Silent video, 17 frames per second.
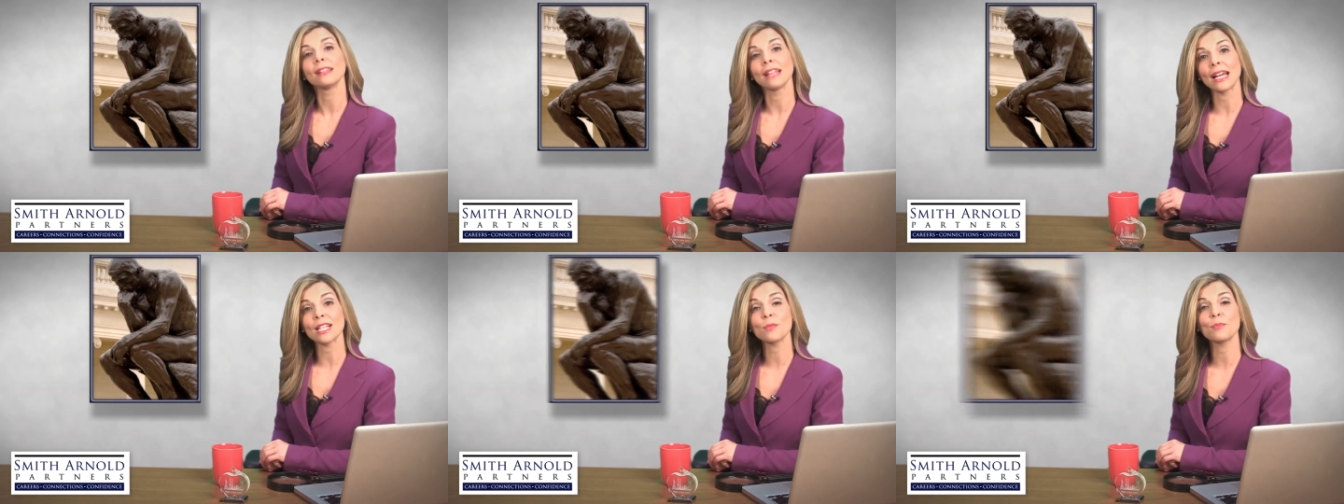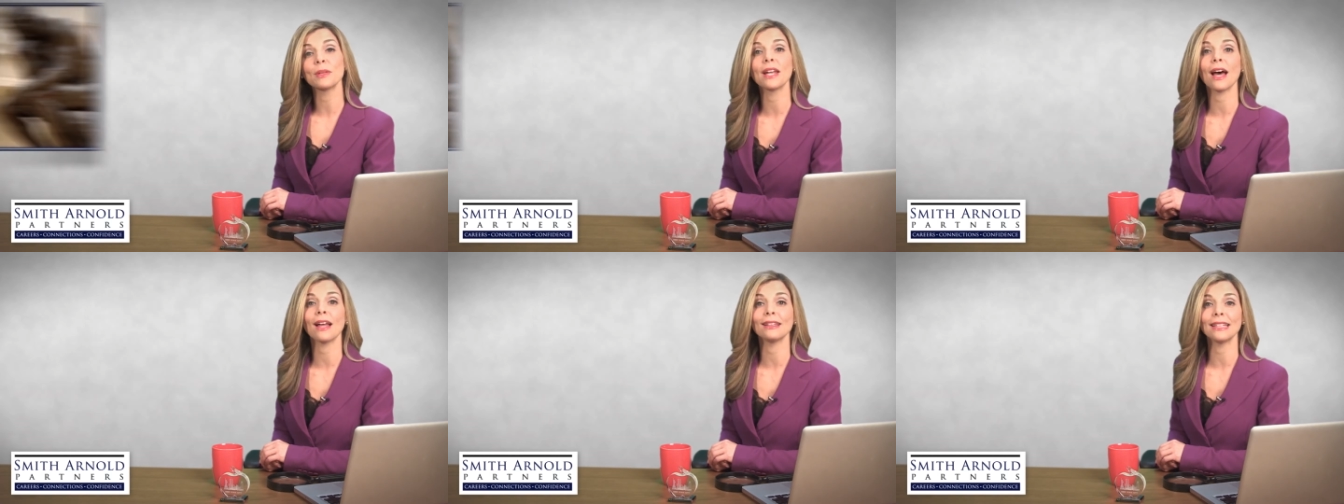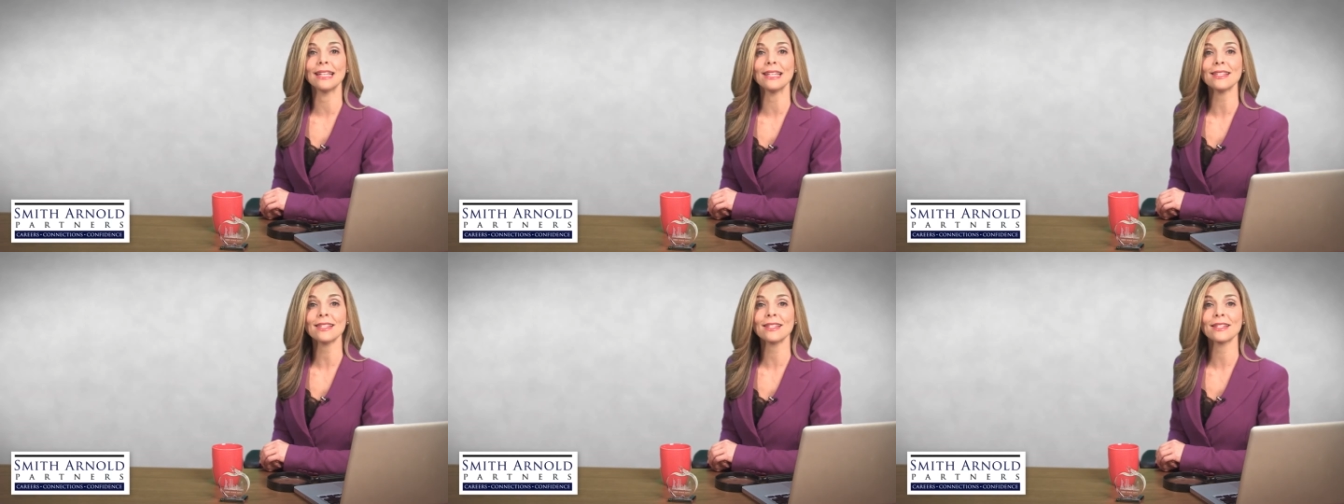Last but not
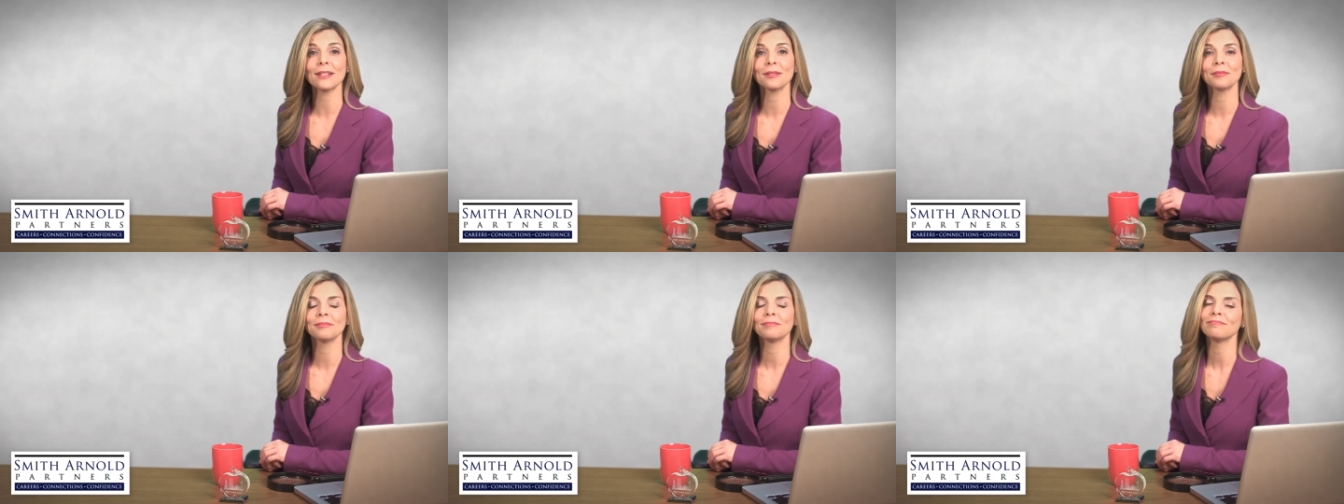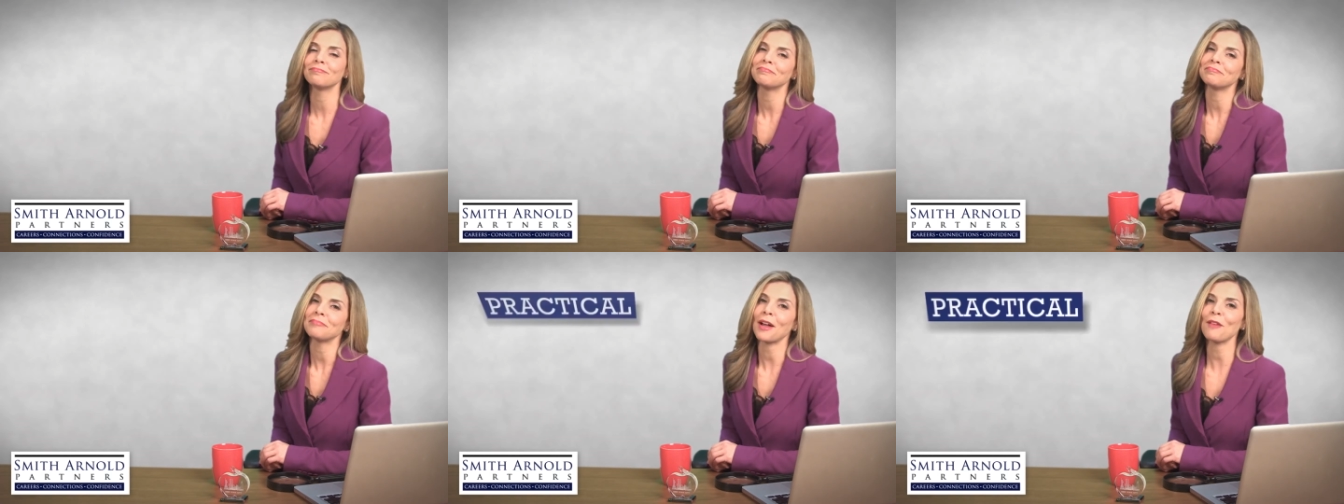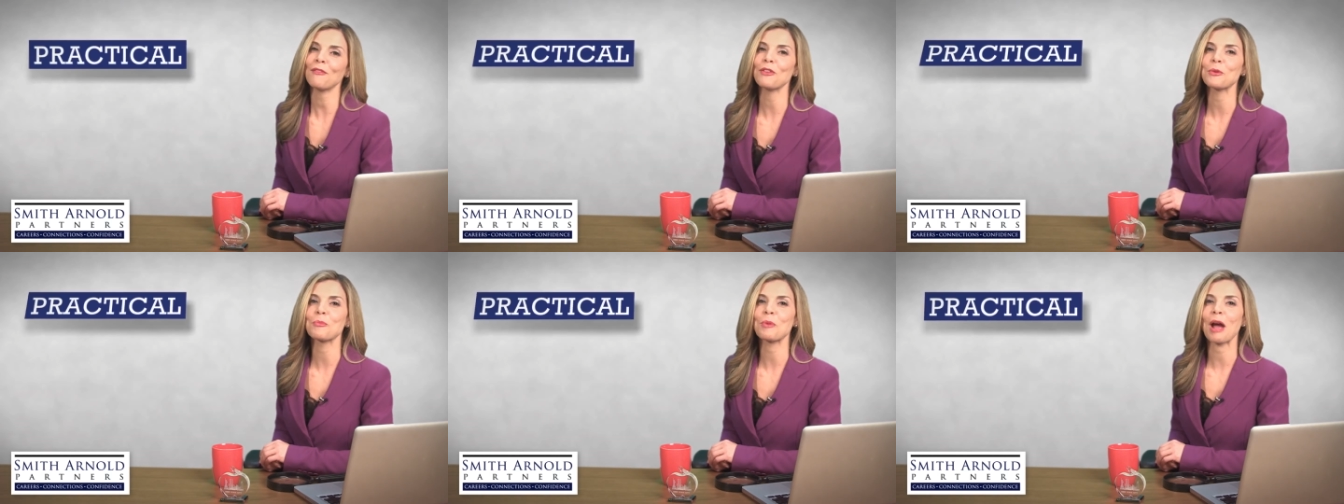least,
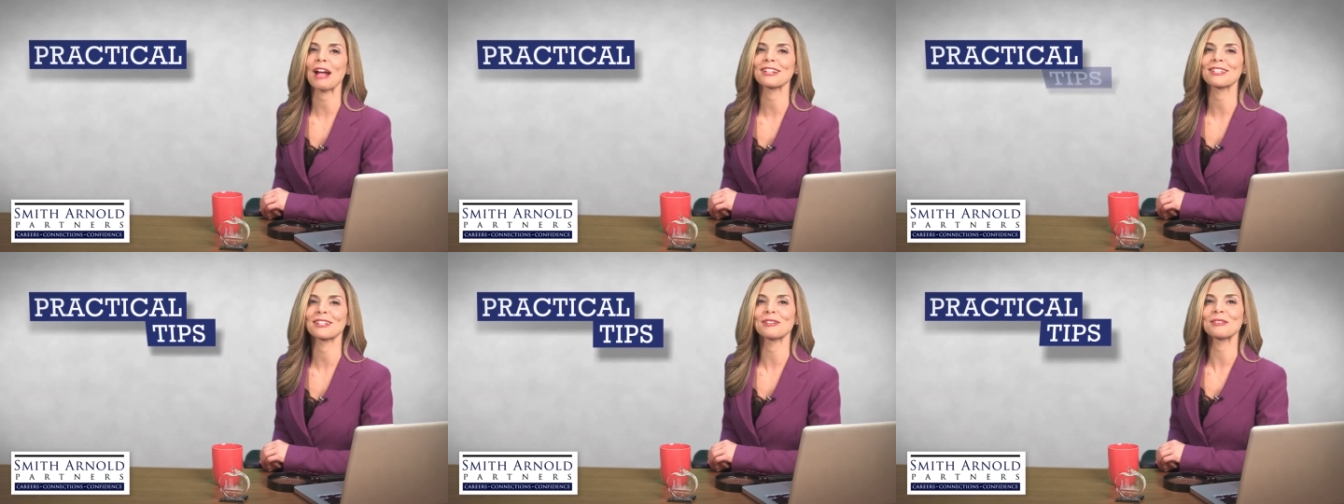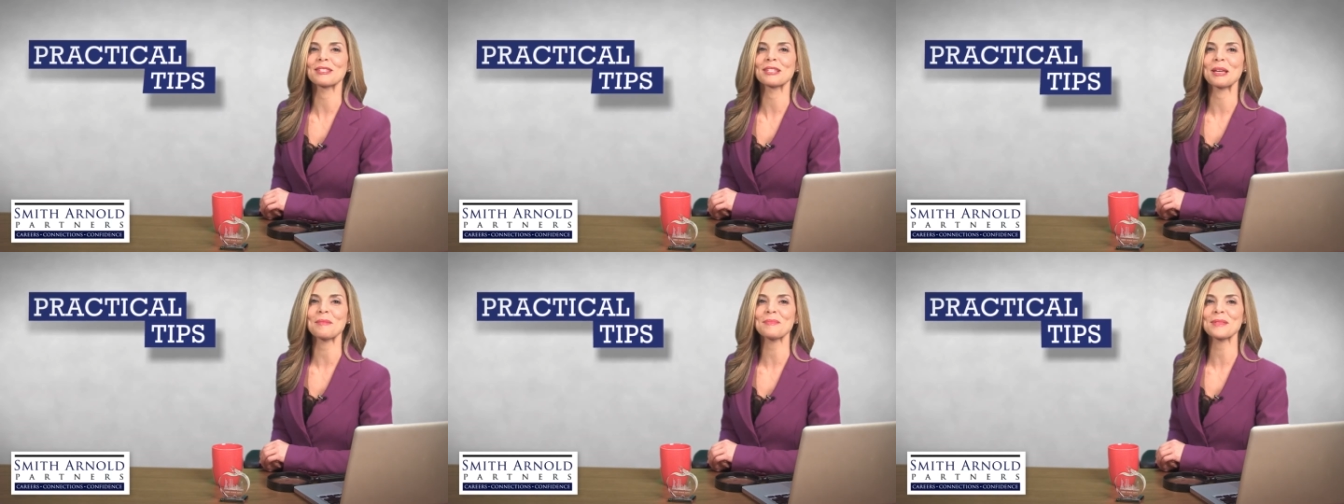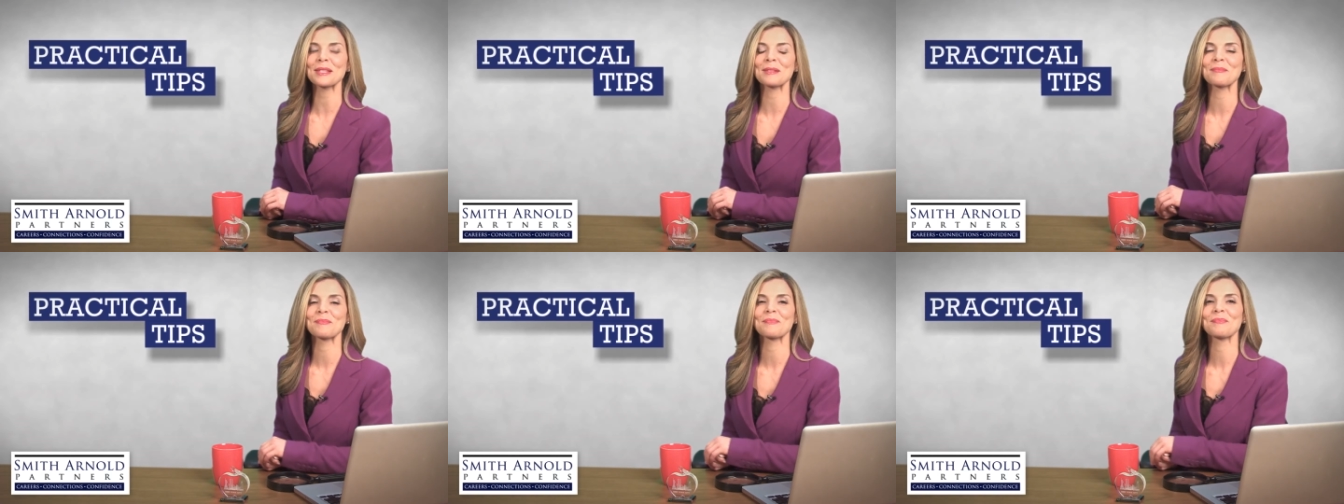a few practical
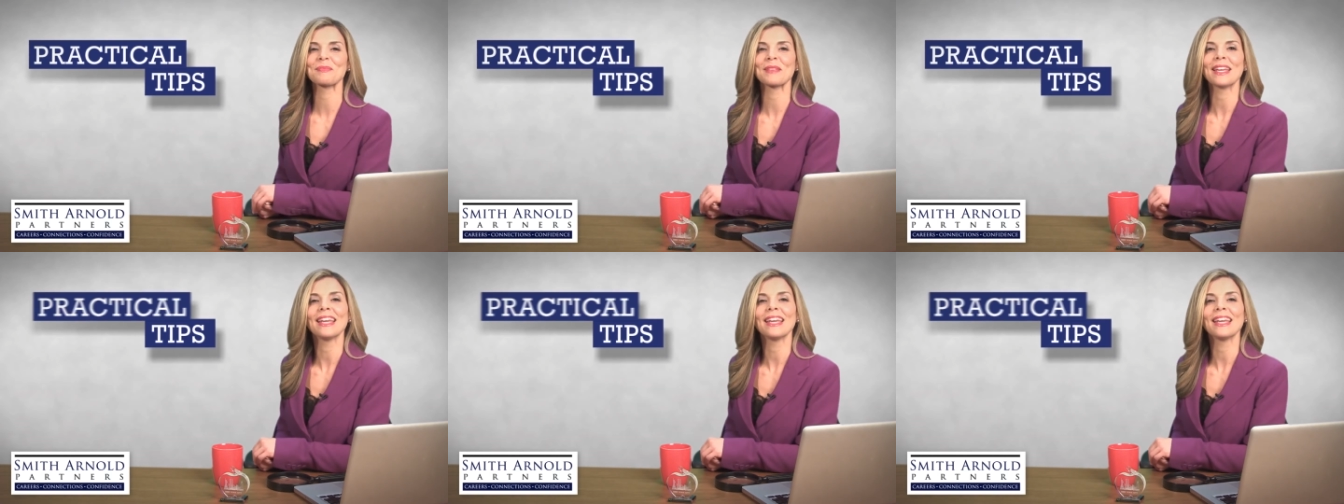tips.